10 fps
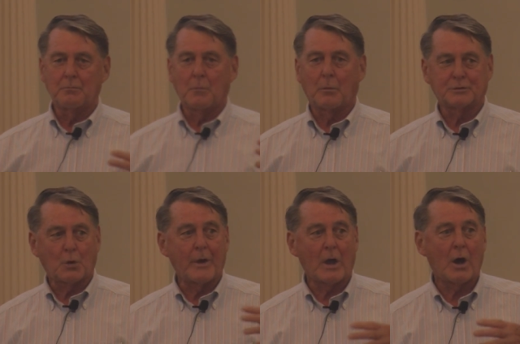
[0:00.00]
what was
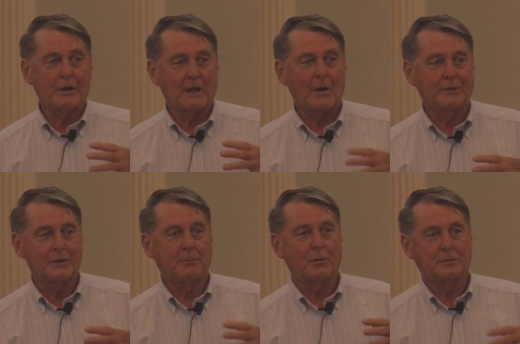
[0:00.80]
going on out in
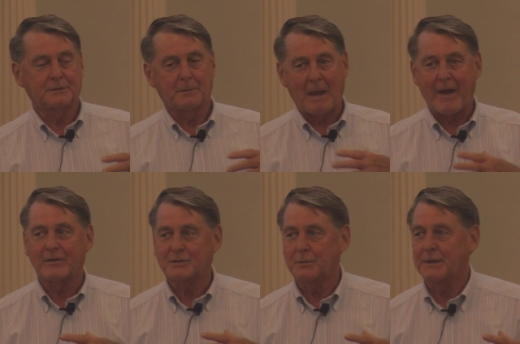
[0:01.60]
the boat is the
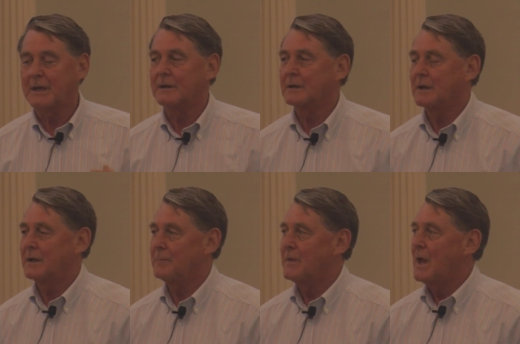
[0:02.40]
parents were there.
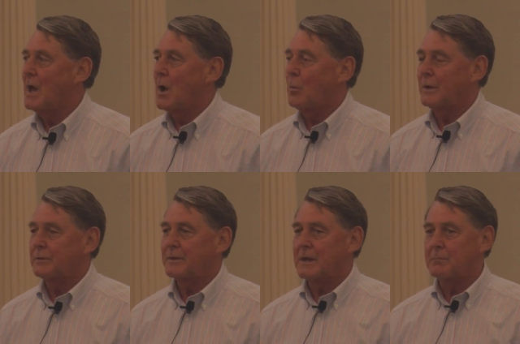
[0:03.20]
Um,
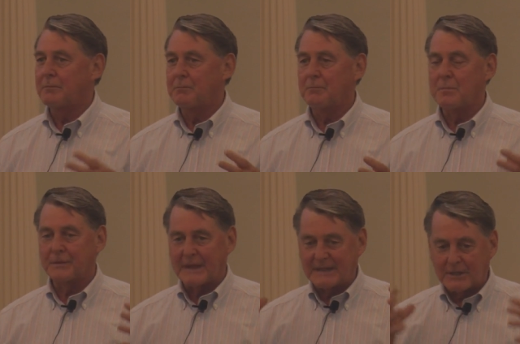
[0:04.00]
what they
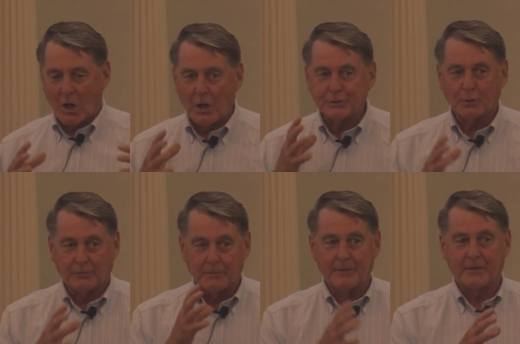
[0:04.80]
what they did also
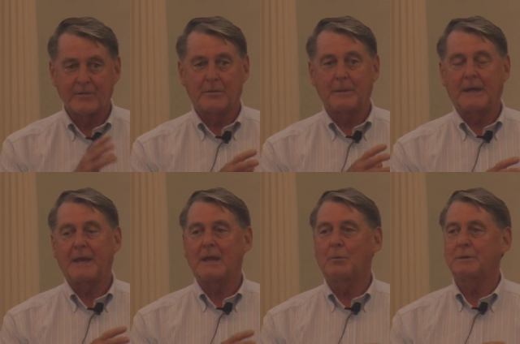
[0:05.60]
from the very very
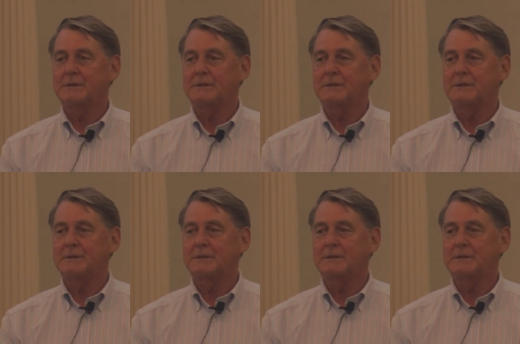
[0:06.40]
beginning was